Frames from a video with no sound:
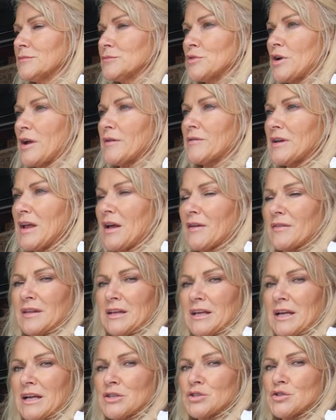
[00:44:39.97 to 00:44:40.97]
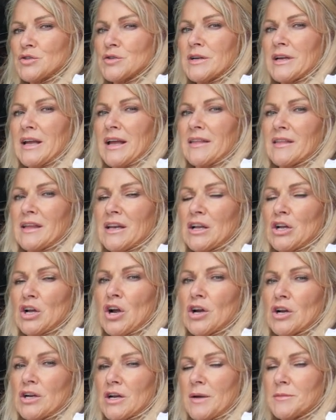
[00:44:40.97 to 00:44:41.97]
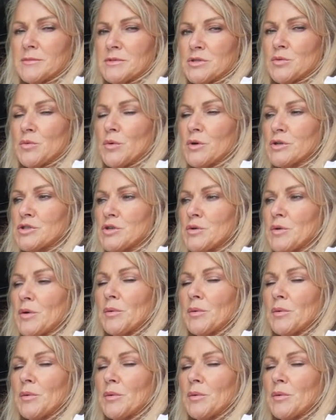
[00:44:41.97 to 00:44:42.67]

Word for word: driving out in the country, and then a car comes towards you,